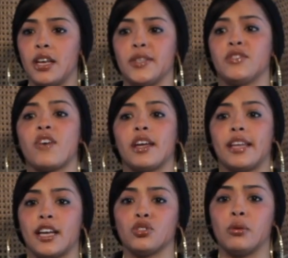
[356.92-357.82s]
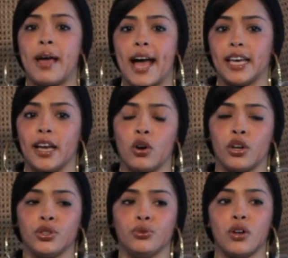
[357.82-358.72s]
this financial backing,
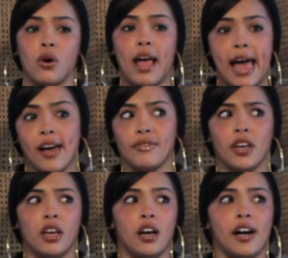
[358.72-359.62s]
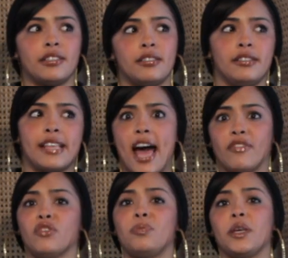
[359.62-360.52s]
or you don't have a
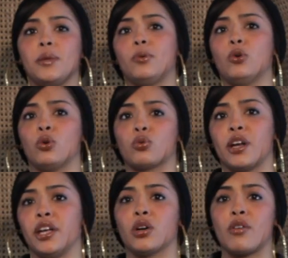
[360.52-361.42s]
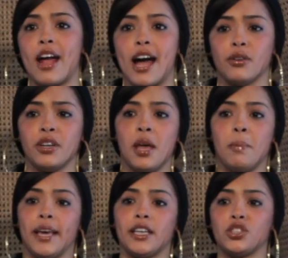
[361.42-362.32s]
staff of people running around
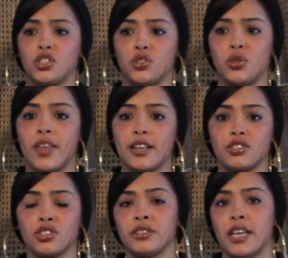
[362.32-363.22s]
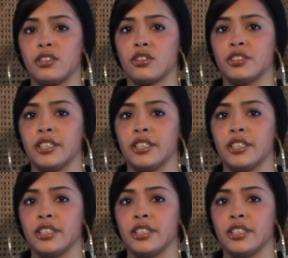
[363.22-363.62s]
making sure that certain things are